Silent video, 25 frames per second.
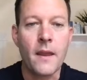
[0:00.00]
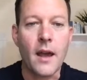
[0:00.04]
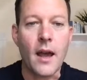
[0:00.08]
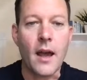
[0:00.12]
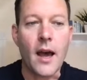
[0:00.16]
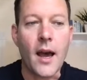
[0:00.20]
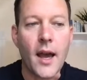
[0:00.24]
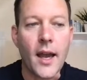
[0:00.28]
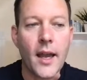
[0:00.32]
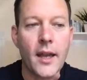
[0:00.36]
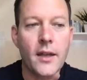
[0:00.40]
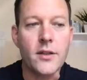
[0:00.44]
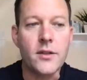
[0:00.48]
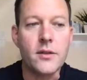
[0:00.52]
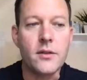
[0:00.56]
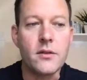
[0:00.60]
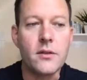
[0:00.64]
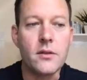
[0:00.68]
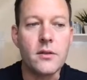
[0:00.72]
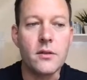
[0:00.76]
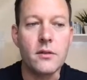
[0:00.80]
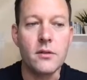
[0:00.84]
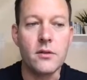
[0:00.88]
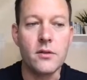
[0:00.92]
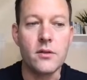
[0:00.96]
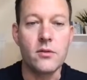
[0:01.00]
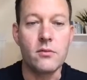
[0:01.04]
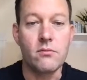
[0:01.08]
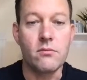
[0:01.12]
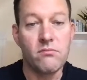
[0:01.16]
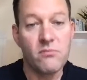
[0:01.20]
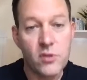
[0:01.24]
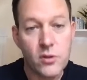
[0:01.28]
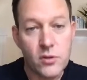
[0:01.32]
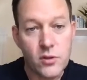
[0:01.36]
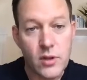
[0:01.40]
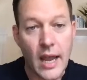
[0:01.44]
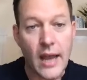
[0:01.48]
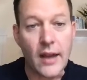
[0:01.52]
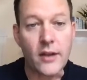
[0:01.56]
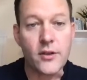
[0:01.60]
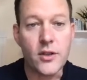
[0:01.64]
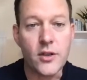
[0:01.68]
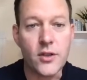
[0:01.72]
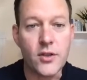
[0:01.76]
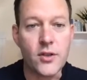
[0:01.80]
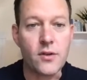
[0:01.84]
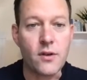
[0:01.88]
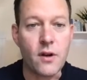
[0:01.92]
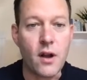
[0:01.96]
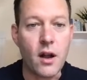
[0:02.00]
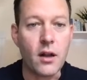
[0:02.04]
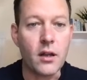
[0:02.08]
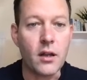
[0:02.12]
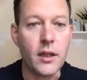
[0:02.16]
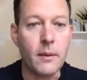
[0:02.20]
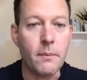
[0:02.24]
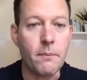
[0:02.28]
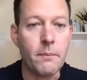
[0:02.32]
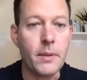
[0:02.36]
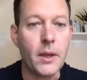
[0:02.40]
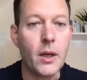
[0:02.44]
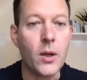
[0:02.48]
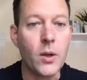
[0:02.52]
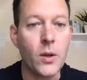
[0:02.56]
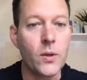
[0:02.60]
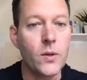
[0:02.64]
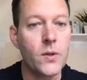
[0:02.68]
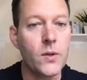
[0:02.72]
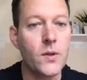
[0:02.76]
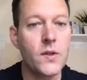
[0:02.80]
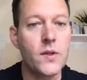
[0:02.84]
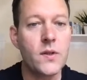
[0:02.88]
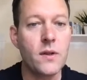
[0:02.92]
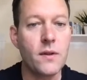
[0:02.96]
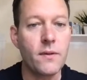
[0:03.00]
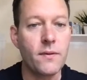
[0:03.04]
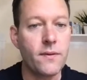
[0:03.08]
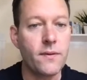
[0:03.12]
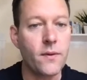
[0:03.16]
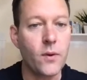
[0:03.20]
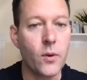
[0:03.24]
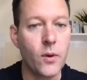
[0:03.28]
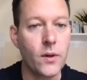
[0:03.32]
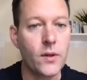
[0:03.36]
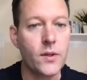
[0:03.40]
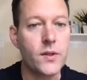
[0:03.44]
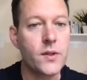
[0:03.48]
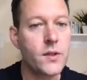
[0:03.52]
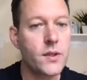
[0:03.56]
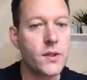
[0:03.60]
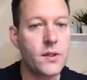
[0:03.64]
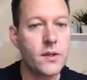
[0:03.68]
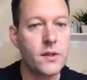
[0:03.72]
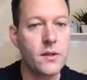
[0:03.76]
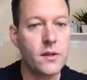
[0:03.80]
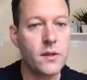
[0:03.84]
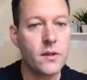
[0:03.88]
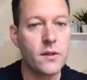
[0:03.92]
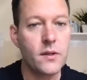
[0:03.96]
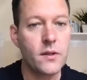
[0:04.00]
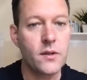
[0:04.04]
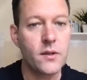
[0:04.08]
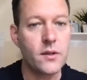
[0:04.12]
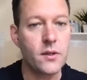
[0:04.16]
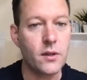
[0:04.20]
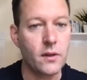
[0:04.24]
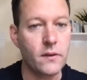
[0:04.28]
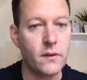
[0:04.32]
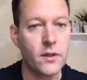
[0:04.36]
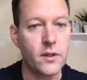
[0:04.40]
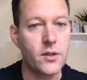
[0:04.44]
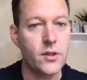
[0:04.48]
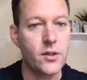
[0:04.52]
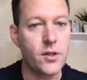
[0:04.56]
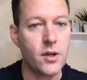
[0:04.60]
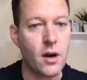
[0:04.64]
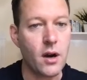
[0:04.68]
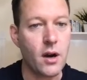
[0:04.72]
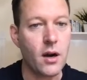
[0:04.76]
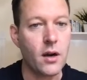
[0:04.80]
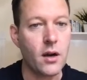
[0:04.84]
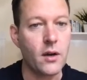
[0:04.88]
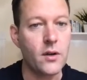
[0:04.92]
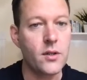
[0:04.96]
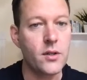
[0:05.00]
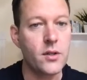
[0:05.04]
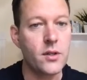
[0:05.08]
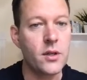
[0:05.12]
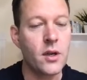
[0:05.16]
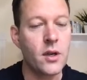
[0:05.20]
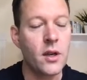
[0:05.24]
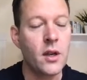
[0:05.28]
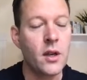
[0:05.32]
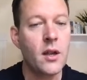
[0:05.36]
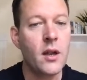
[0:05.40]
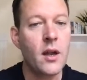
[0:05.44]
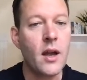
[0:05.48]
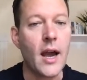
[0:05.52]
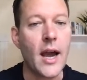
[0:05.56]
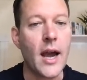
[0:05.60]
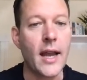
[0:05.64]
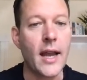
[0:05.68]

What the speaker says: I actually strongly oppose the forced service charge. I